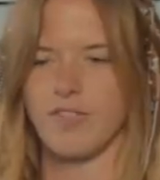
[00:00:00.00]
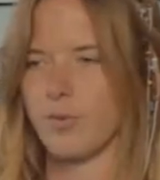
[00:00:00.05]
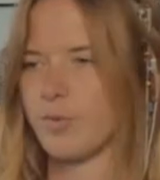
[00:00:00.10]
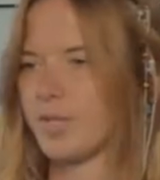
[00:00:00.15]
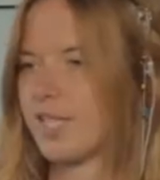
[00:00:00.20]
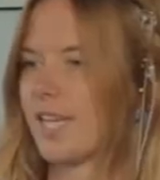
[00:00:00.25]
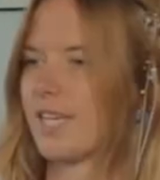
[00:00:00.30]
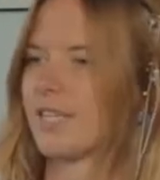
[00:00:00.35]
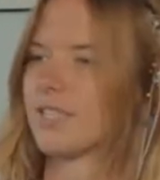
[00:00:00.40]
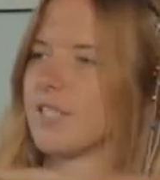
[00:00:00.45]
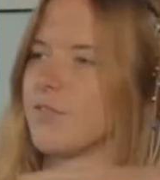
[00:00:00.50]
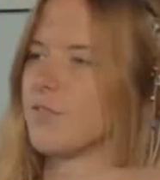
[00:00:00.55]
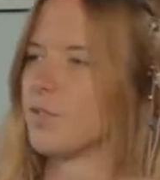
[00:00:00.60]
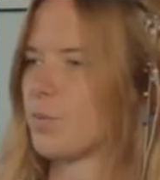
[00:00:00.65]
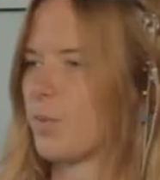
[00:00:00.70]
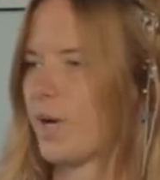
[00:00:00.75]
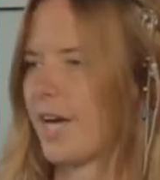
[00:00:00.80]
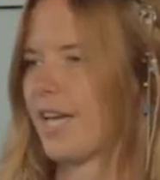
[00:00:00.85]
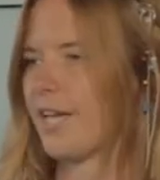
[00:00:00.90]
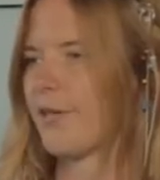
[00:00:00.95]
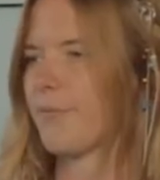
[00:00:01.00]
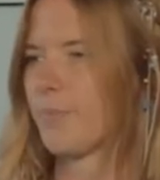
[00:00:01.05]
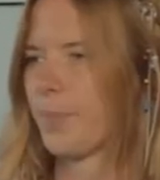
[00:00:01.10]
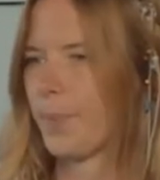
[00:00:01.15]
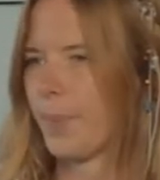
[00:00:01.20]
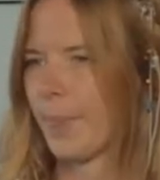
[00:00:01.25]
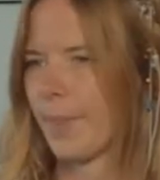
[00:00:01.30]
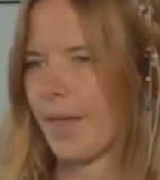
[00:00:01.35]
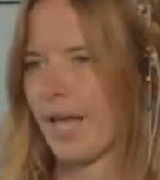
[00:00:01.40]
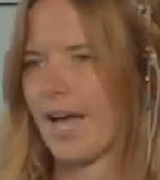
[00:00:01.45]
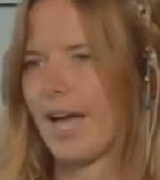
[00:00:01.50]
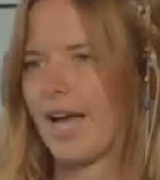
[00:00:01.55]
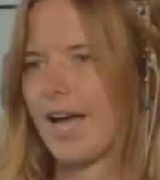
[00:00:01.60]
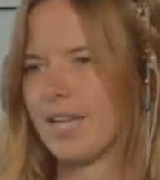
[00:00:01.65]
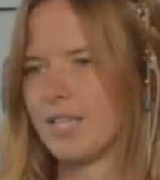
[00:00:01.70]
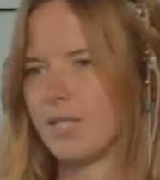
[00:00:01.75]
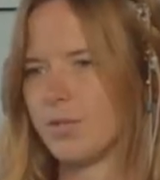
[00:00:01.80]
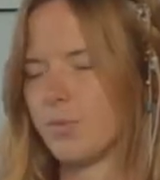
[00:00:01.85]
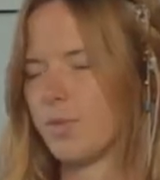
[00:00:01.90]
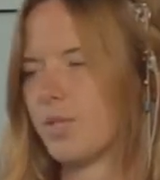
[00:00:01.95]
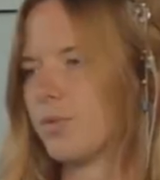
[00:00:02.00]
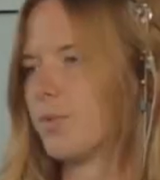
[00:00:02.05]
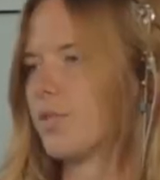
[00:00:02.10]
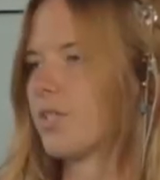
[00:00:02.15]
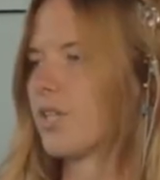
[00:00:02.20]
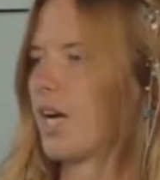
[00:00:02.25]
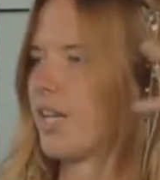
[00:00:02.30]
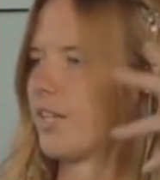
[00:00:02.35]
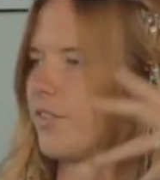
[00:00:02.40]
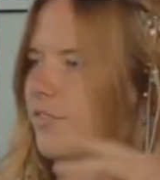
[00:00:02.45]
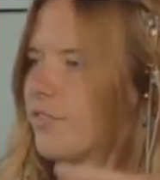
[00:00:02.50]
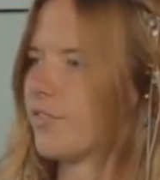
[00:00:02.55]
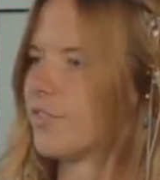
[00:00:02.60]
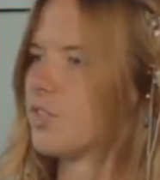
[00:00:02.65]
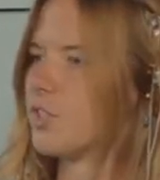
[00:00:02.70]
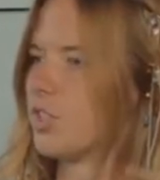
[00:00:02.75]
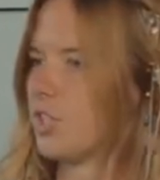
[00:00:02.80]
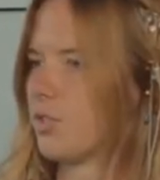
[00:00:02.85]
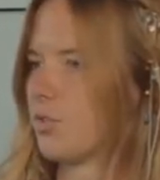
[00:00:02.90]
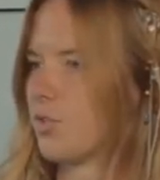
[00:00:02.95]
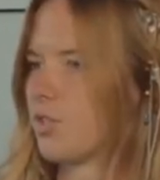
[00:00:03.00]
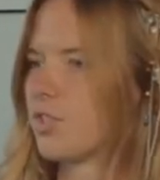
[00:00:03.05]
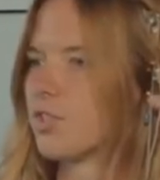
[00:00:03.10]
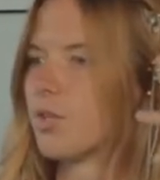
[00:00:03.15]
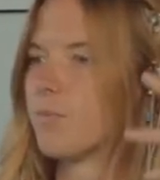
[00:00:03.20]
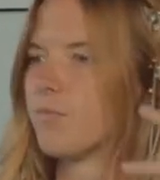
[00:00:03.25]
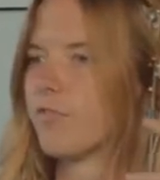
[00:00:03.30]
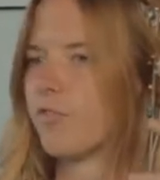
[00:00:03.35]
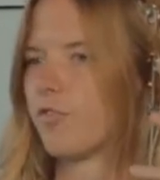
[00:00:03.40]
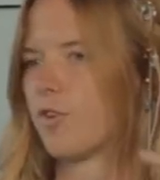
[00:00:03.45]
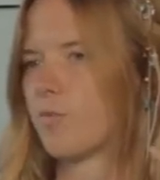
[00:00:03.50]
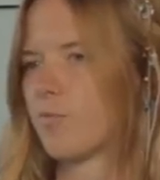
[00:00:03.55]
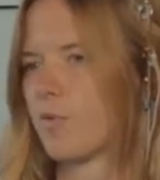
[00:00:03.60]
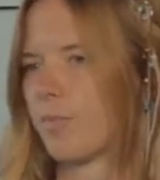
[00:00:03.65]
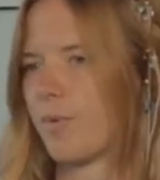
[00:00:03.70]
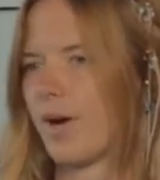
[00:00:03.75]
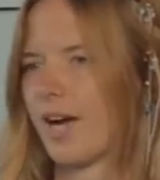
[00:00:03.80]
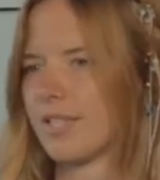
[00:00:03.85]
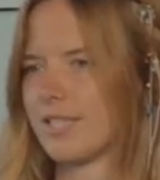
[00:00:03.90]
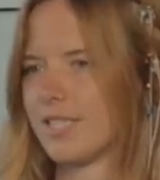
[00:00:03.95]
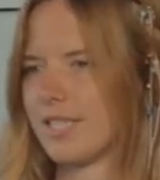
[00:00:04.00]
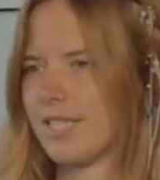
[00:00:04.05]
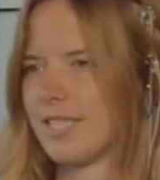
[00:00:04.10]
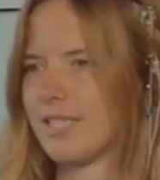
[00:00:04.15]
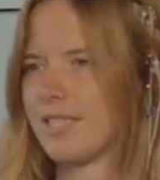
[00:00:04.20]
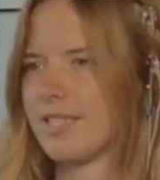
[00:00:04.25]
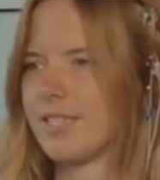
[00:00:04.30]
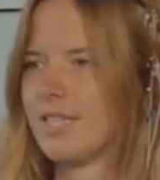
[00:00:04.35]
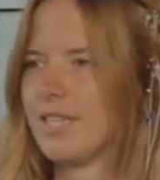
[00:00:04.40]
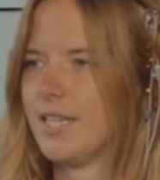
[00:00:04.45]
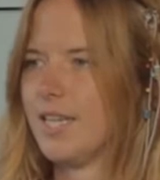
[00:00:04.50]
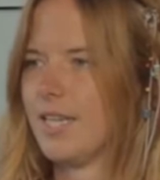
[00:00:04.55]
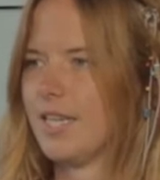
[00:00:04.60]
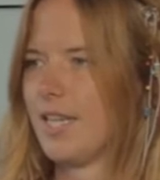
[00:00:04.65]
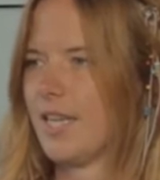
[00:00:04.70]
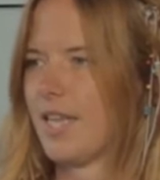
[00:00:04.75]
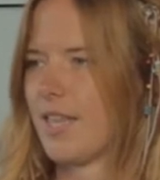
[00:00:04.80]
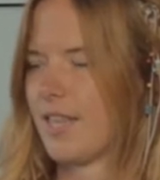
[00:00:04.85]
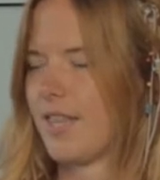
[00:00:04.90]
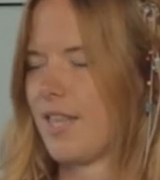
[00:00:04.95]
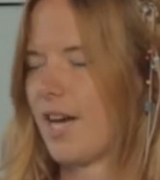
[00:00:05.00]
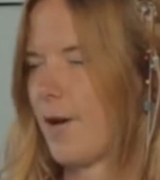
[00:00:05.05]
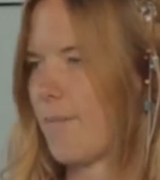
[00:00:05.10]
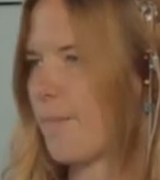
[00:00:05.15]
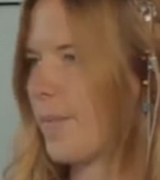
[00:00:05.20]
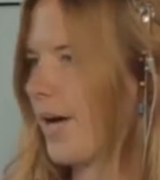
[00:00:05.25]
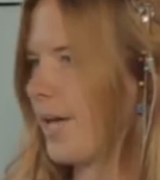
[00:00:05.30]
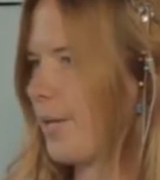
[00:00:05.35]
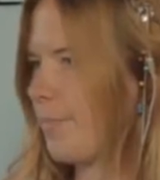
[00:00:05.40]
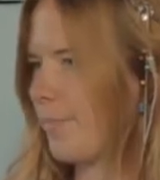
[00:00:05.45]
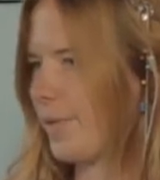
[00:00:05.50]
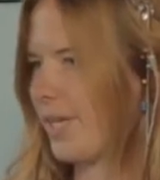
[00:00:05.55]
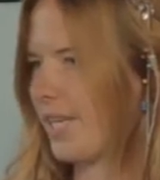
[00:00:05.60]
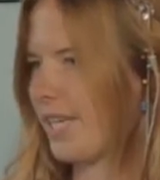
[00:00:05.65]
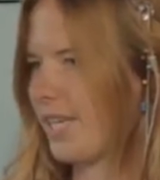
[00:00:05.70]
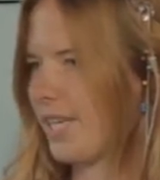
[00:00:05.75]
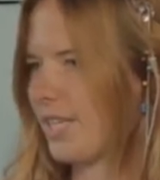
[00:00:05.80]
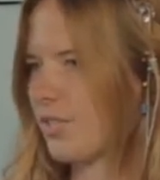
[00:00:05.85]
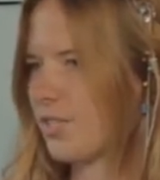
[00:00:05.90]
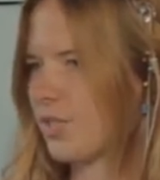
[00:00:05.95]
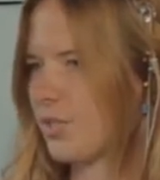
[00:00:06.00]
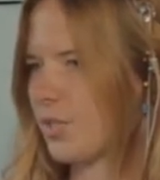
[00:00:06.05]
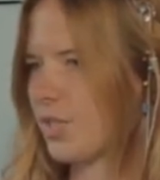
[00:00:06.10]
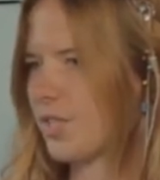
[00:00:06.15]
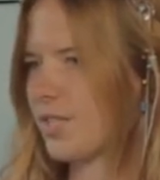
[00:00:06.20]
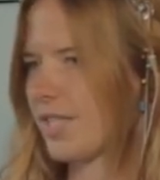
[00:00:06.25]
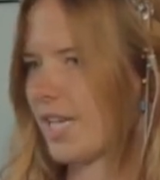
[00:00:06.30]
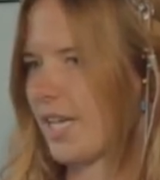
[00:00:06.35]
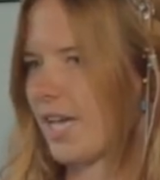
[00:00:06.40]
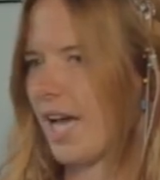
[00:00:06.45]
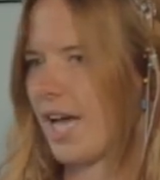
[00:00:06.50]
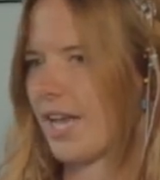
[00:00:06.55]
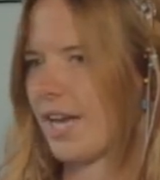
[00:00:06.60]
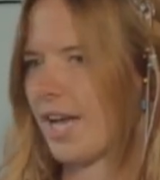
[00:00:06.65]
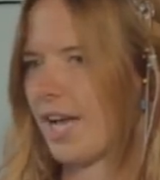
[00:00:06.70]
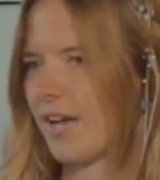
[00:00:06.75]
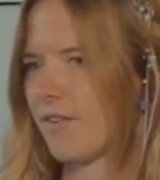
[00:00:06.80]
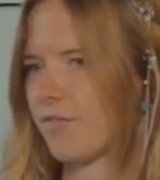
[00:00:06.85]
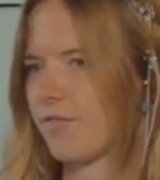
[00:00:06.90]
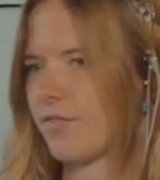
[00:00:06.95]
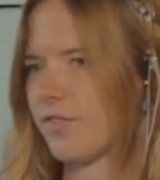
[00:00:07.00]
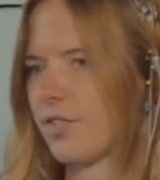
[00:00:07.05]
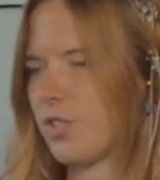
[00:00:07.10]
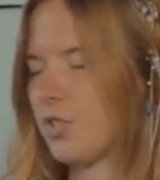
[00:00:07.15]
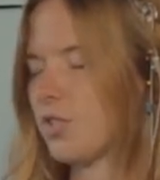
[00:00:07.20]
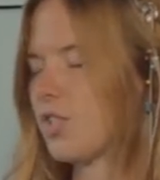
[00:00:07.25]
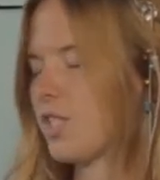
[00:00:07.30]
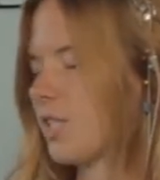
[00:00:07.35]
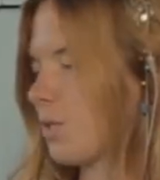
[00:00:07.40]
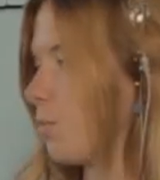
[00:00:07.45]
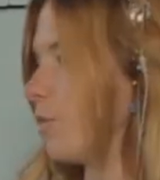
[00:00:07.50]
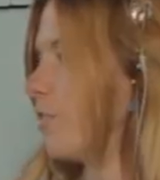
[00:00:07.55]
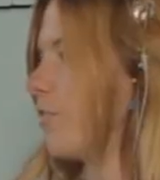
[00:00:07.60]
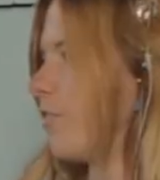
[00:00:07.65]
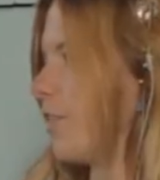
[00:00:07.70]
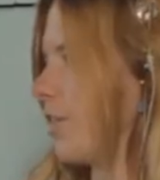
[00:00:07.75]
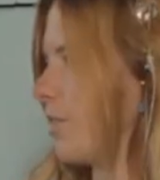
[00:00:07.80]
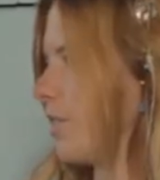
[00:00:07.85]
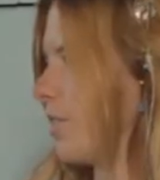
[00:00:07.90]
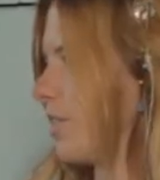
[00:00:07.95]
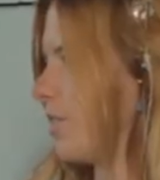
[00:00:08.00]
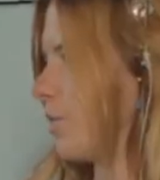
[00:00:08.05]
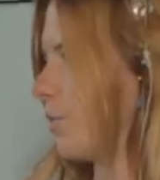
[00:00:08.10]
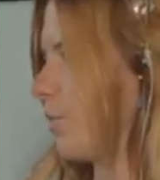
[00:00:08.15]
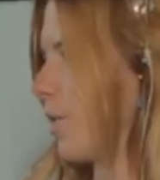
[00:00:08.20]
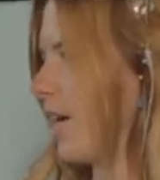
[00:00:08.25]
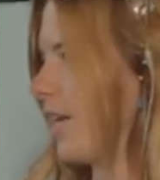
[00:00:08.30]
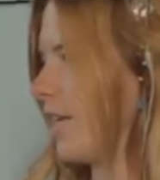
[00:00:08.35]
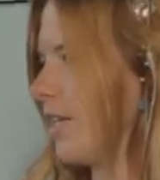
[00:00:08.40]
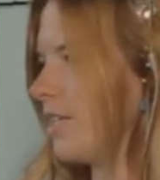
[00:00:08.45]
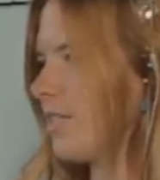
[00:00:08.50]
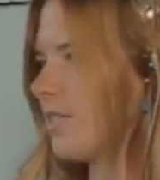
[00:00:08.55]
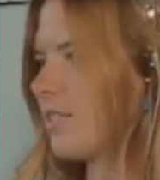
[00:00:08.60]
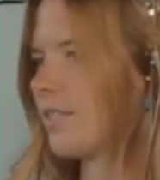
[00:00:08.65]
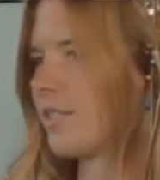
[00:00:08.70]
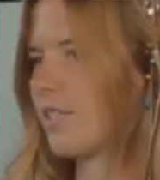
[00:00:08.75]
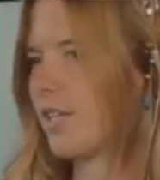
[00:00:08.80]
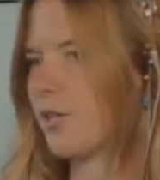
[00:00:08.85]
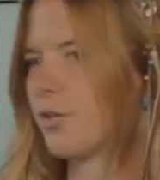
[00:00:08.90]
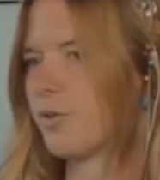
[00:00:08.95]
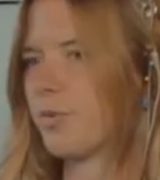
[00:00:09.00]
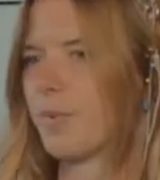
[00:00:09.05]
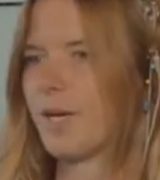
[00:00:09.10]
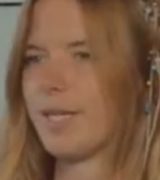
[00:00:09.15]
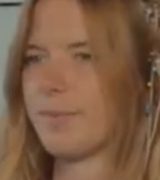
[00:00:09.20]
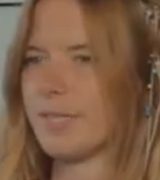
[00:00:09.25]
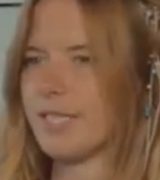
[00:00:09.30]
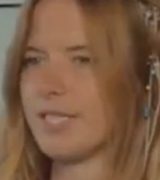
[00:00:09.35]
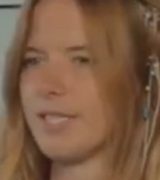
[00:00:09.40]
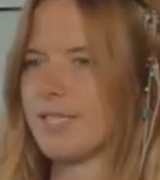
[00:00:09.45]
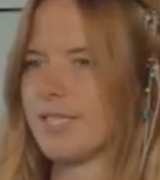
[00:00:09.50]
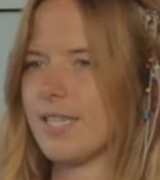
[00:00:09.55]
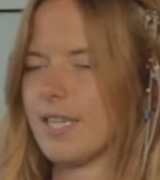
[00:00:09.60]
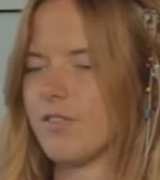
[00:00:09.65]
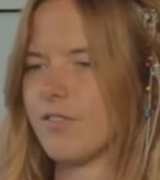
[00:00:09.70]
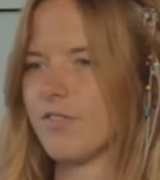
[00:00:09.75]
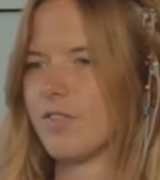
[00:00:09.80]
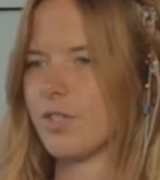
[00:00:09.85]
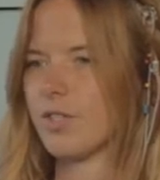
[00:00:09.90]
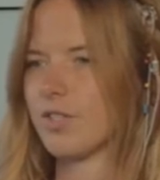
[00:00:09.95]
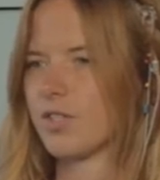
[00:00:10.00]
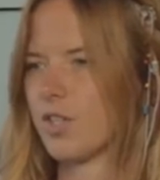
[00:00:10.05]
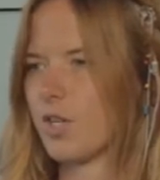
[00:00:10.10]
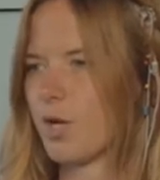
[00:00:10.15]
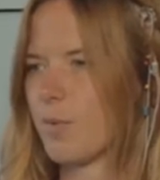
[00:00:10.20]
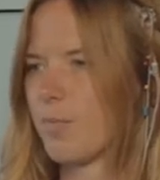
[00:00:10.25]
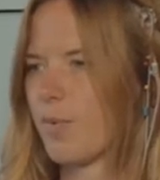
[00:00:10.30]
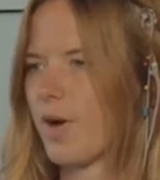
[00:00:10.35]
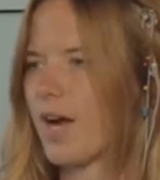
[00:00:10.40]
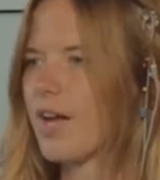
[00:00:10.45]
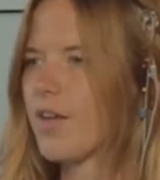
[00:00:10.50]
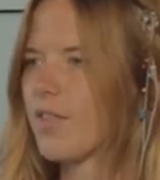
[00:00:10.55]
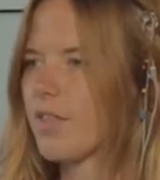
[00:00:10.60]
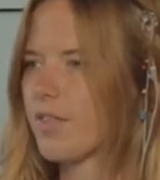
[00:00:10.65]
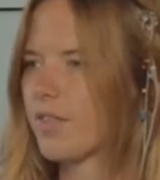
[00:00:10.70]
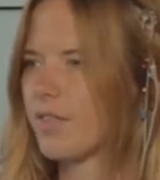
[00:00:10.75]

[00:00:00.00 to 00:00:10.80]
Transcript: We take ourselves away and we would kind of do some formal practice. That might be to sit and have, usually it's one focused awareness, so it might be to sit and focus on our breath.